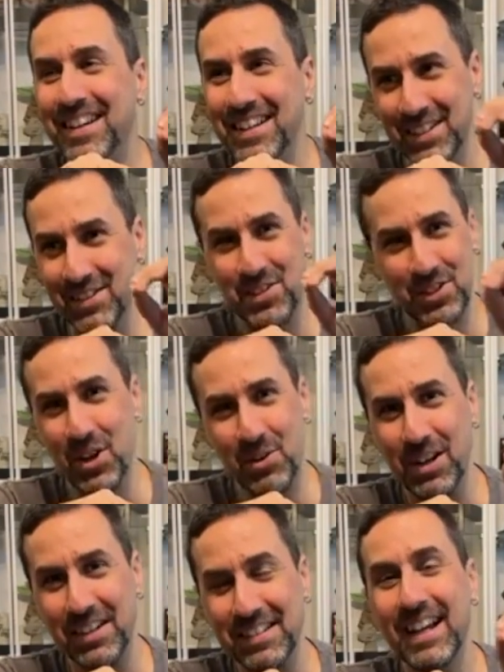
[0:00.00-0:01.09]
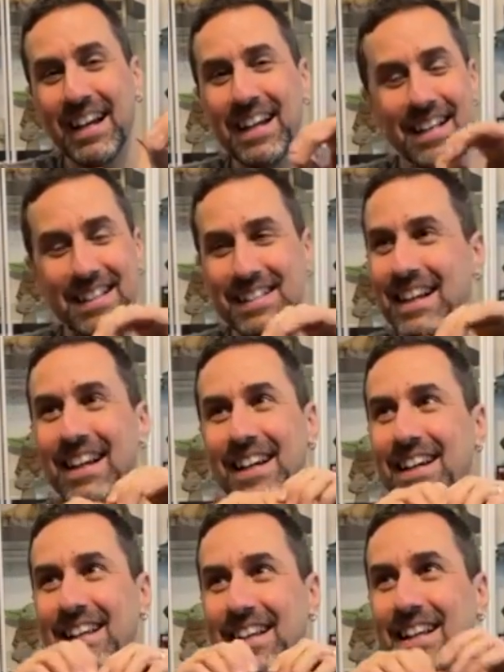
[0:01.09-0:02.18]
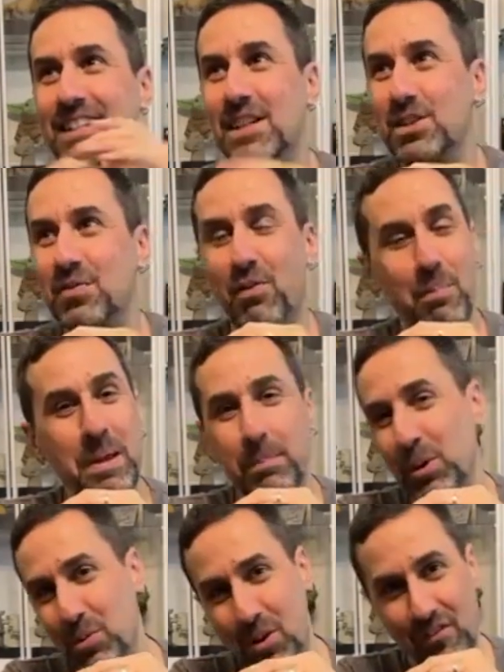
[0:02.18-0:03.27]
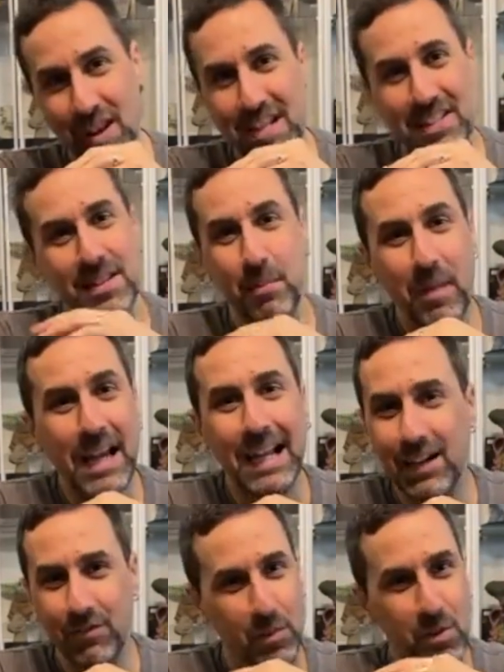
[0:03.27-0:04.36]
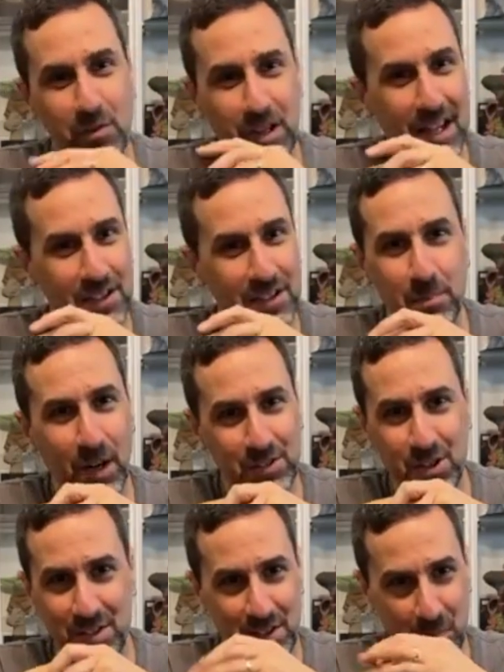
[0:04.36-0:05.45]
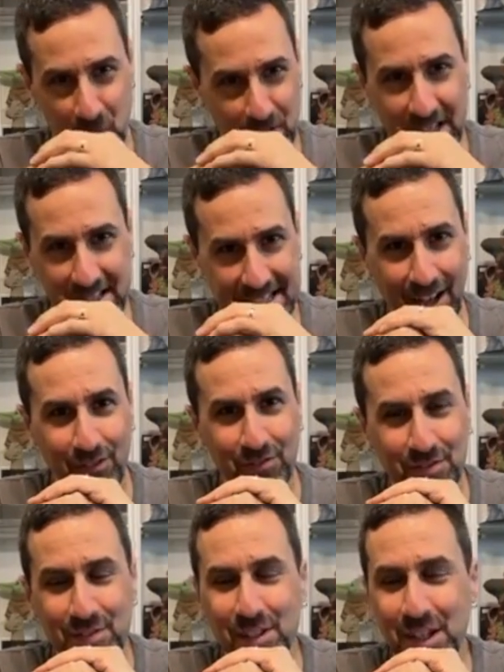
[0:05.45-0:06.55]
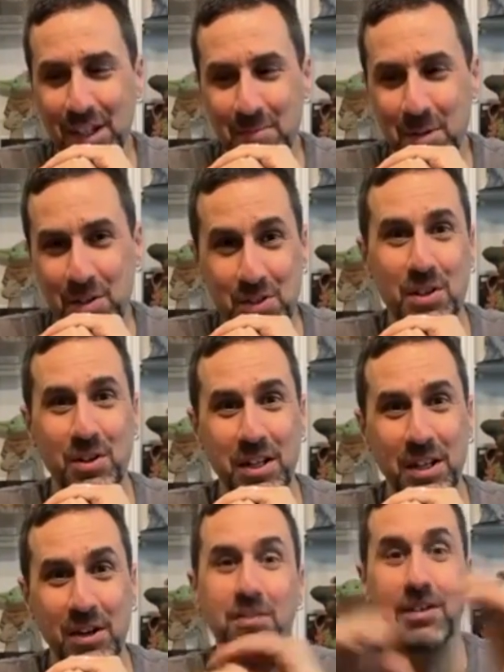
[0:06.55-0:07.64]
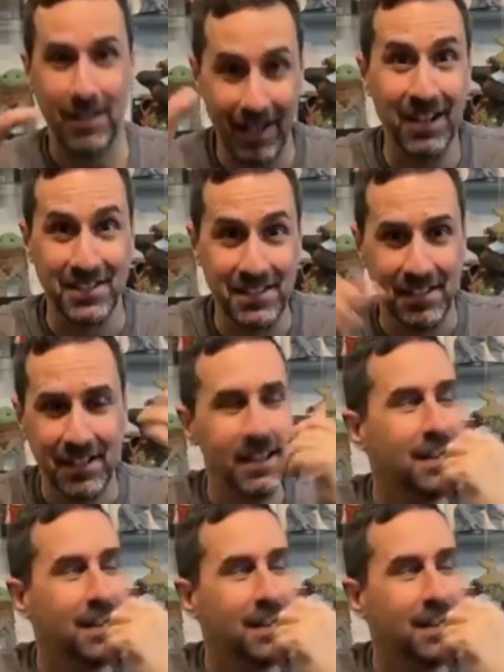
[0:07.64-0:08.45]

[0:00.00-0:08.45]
It is so us. It is for people who are fans of the making of the movie as much as the movie itself. So you know, us.